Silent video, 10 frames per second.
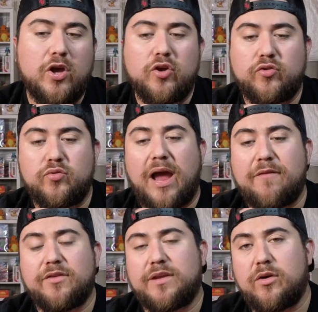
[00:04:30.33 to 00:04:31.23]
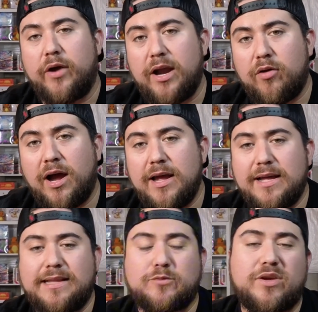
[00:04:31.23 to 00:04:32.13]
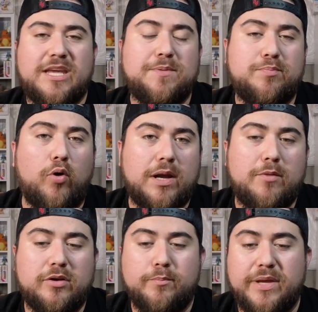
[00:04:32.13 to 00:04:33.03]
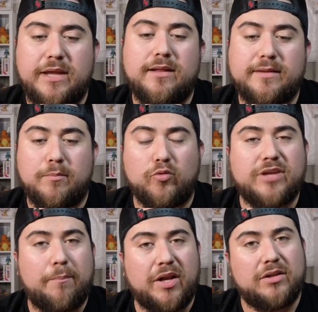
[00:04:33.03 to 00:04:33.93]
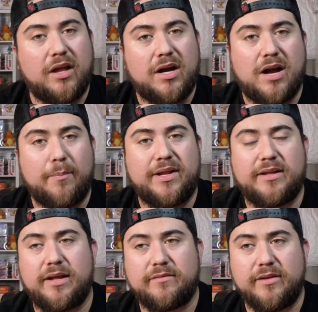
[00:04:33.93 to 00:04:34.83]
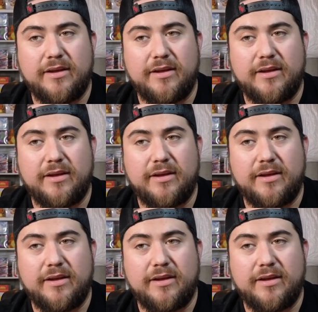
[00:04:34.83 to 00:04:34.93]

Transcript: to every single era. That's what keeps Pokemon being the multi-billion-dollar company that